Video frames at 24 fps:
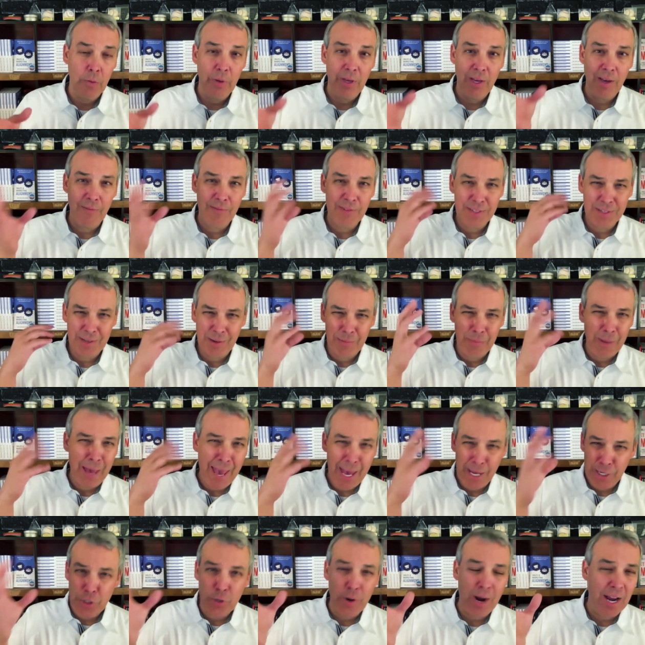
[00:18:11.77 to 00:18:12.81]
Yeah. Oh,
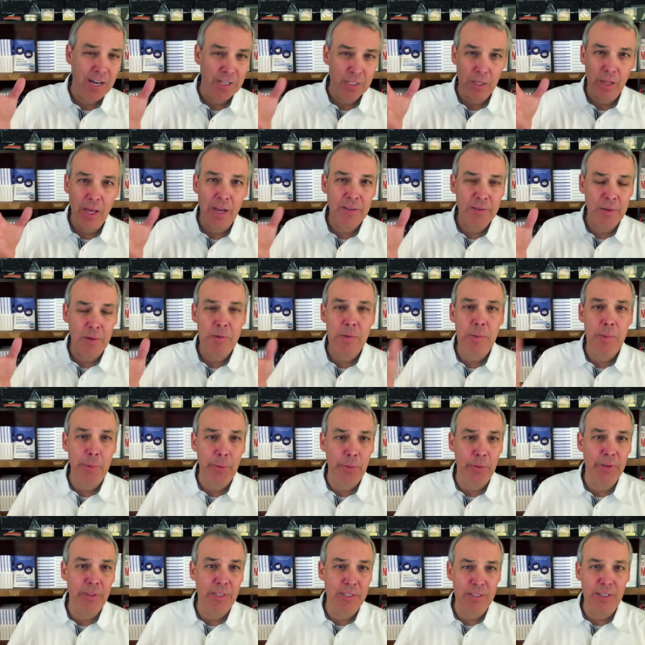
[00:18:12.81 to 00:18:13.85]
yeah. trash. A lot of times
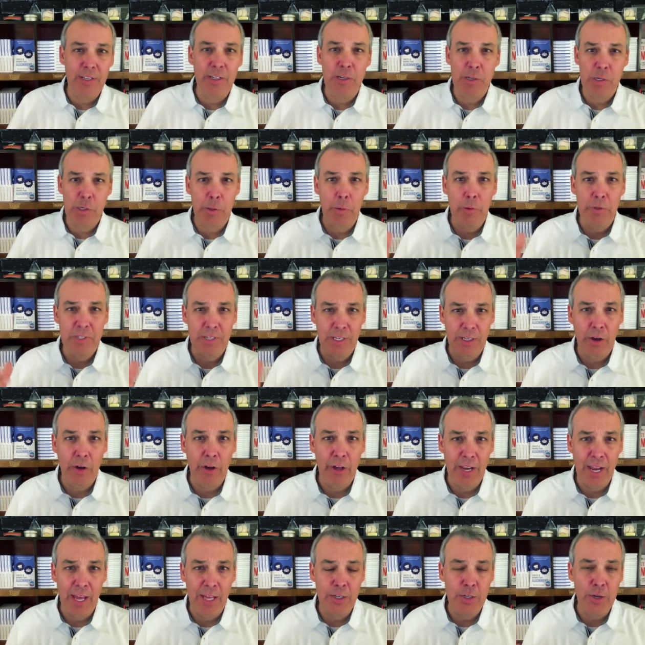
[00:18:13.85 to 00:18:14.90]
people in this industry will
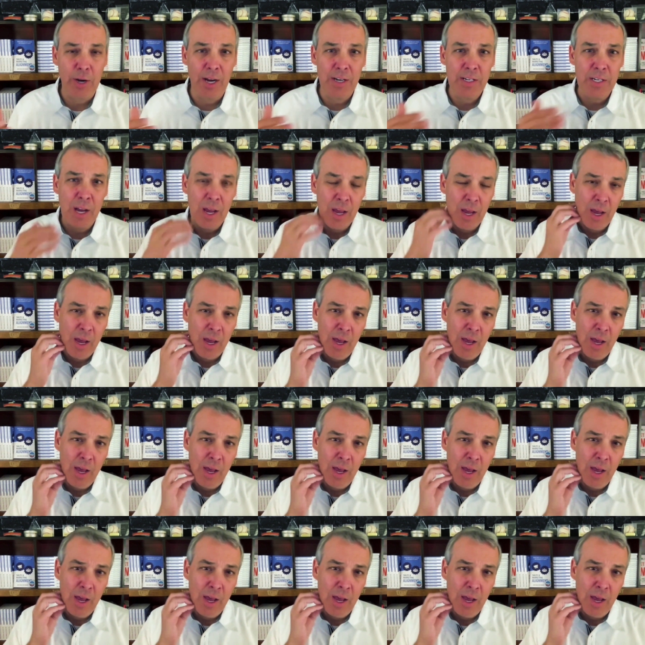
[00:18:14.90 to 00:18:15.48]
call it head trash.